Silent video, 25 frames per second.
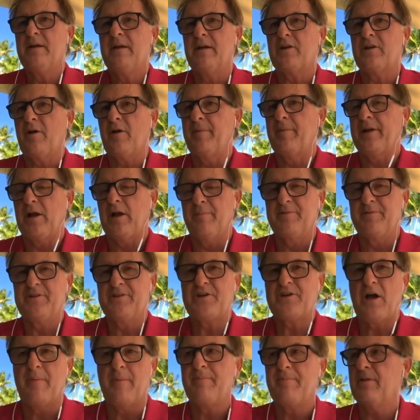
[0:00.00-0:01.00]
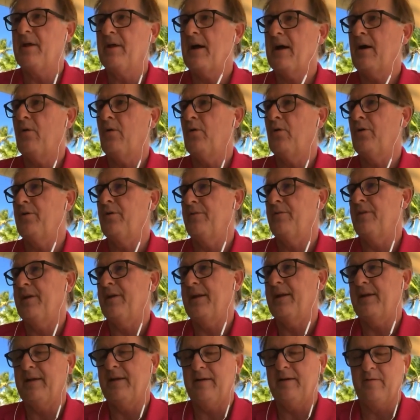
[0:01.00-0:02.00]
coming up at the top of the hour
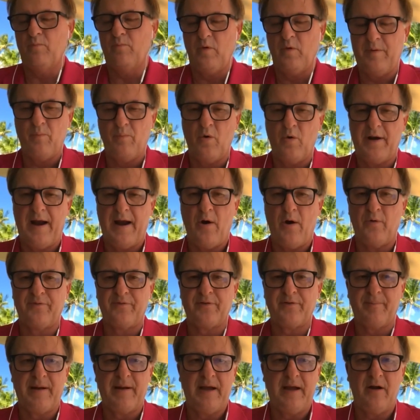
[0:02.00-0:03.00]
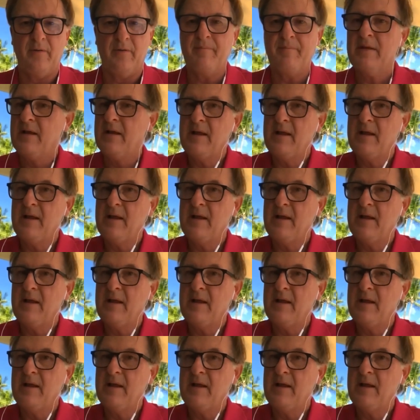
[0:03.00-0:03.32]
in, in one hour from now.